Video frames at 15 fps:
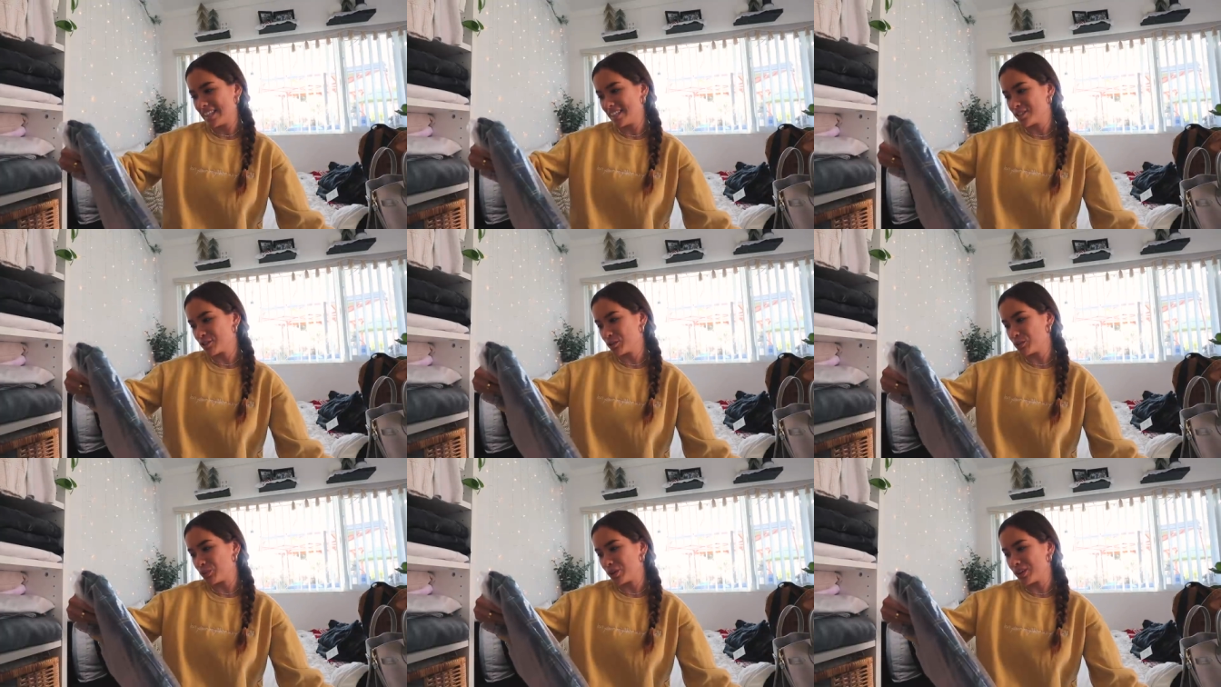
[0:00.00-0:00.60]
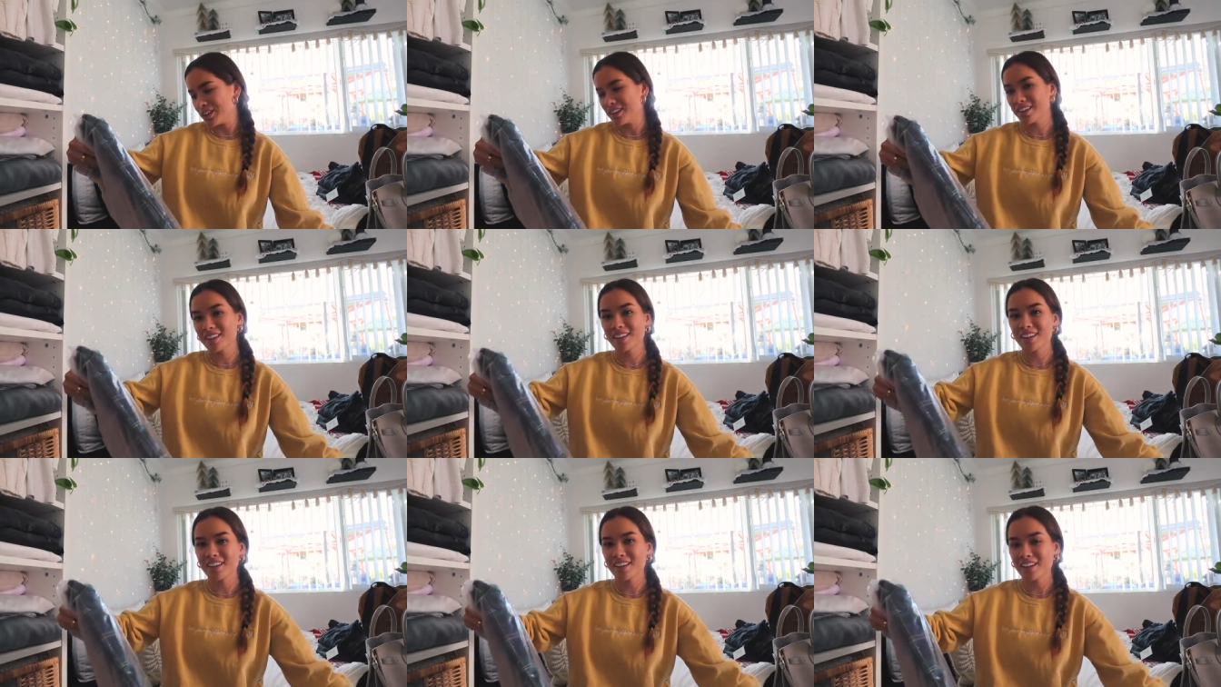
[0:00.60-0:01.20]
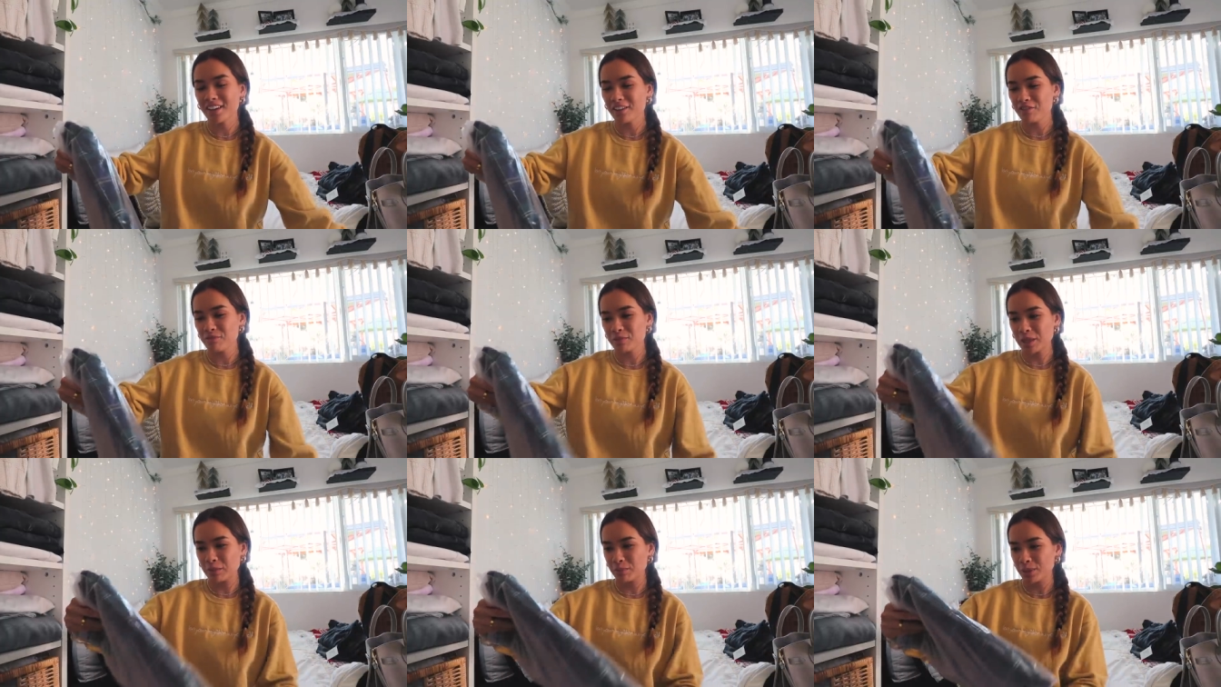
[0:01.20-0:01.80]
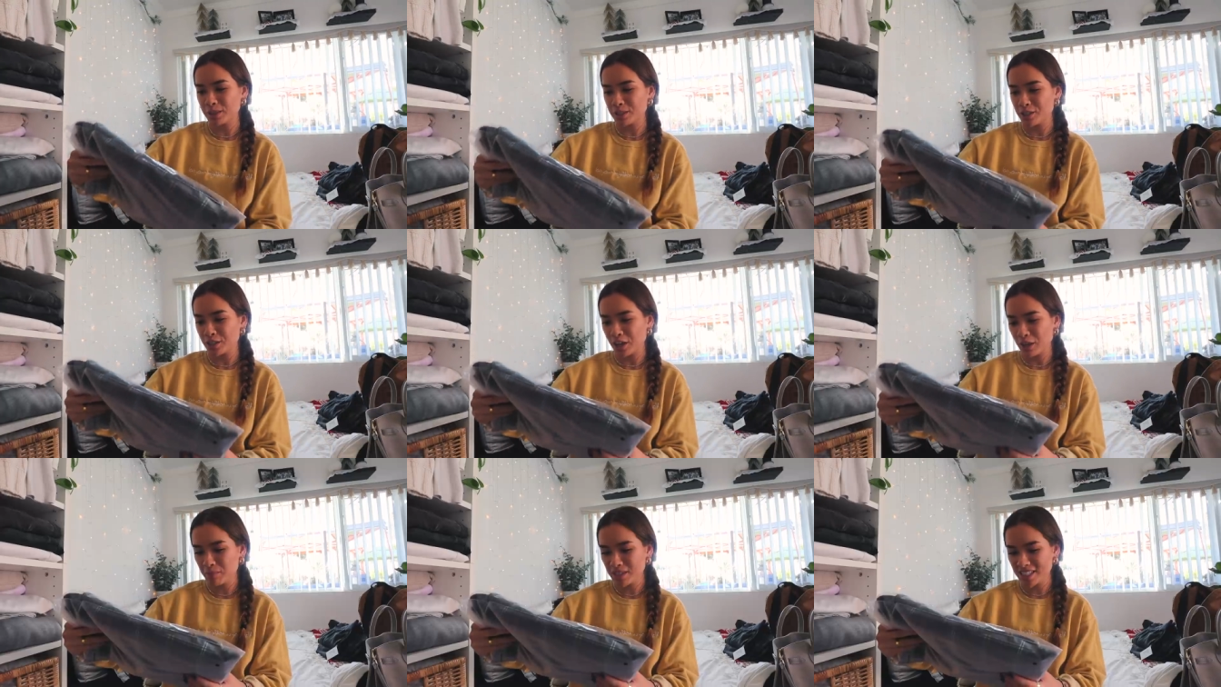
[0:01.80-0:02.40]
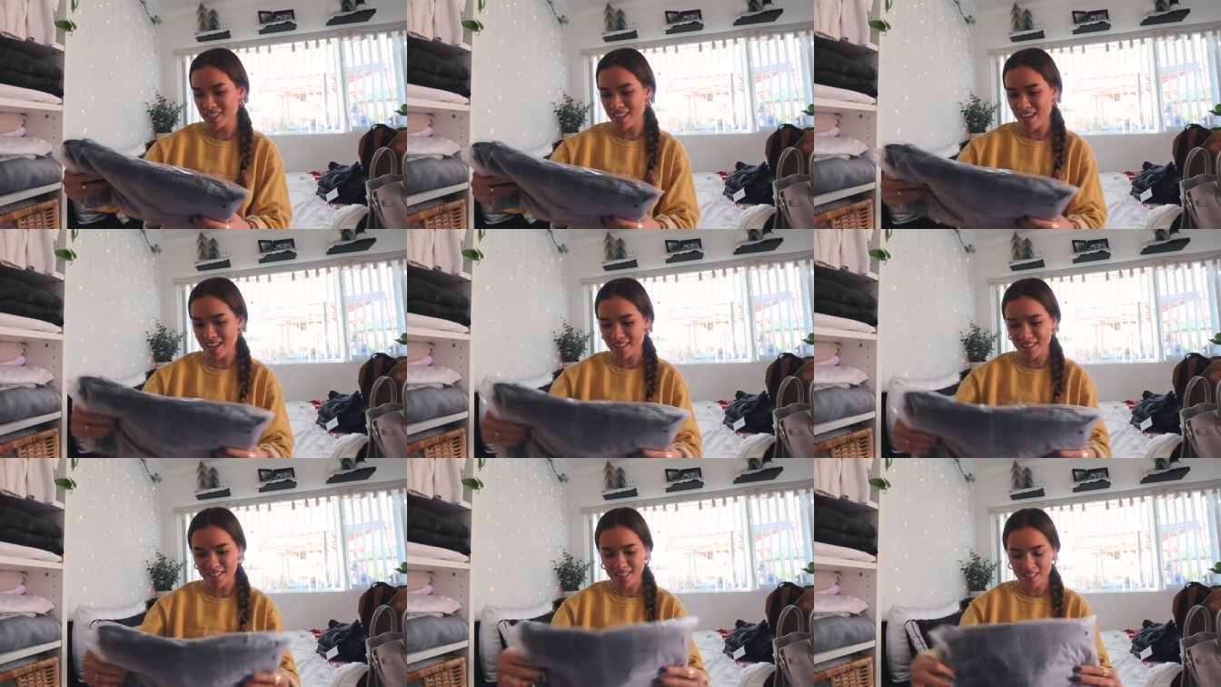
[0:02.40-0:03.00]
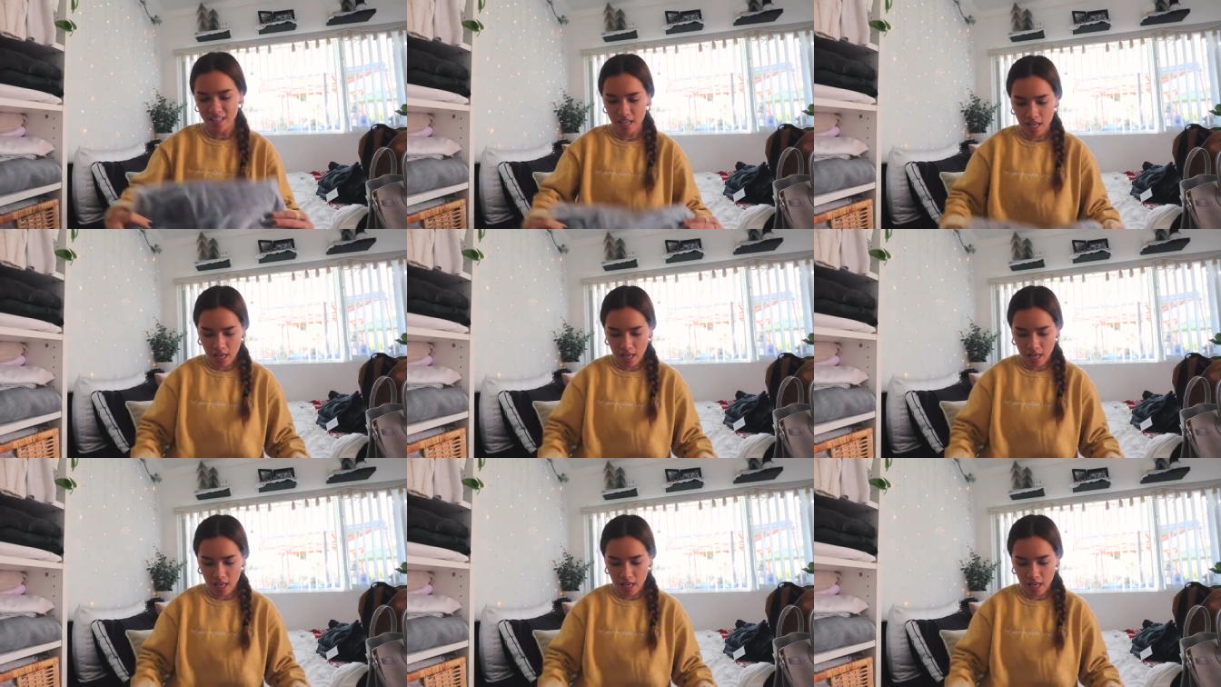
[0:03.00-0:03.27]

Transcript: These are one of my pajama sets.